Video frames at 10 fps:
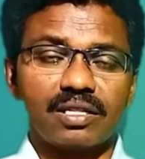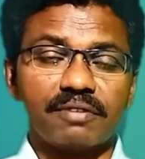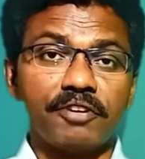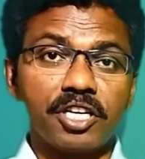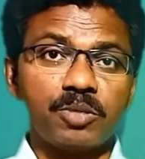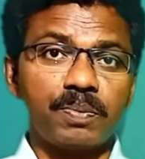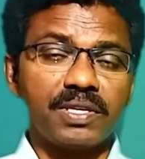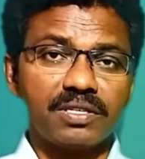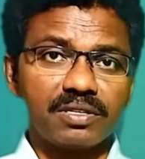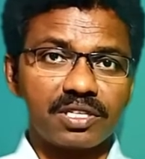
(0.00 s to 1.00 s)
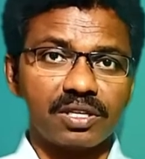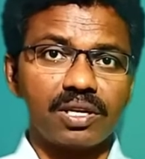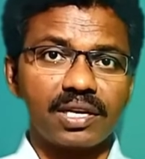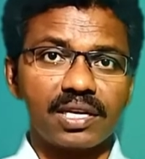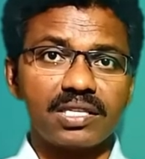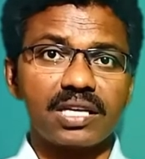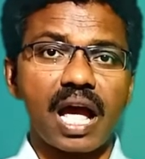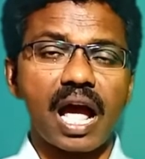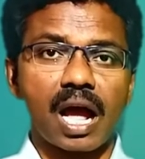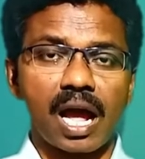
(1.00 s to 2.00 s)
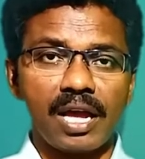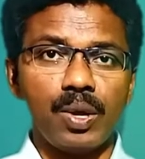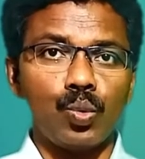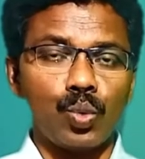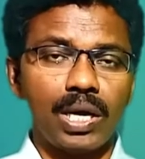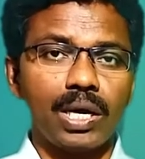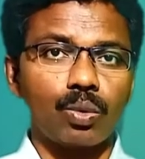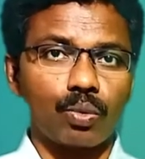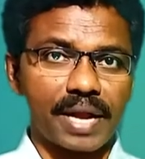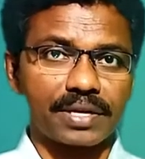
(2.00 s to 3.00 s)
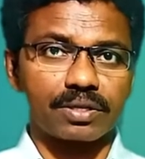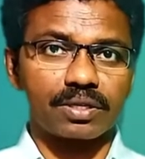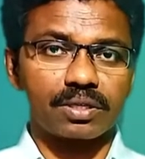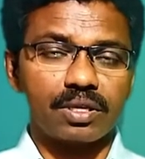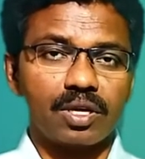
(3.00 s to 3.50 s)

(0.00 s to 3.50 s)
The first person singular is I will write.